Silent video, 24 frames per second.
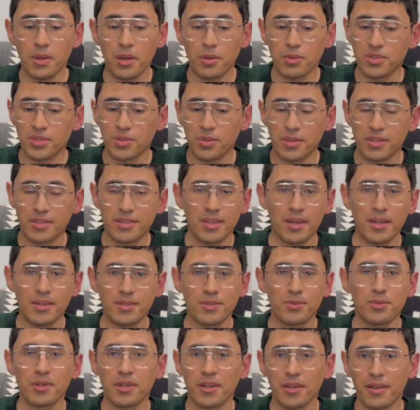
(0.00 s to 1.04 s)
I was so excited
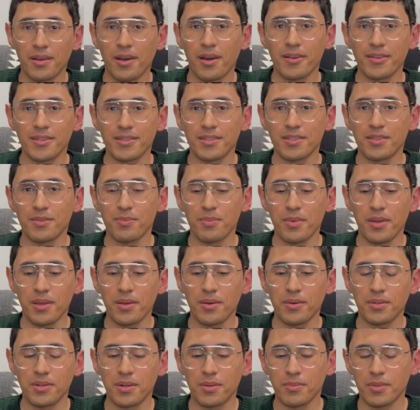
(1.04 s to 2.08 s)
when I got it in the
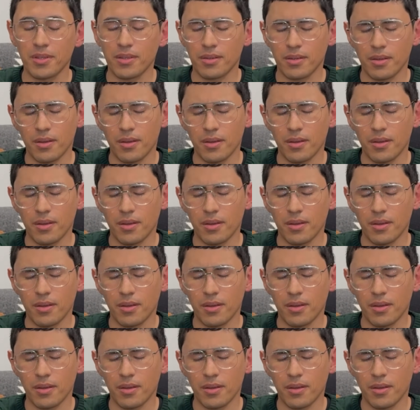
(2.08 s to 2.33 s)
mail, and I'm like,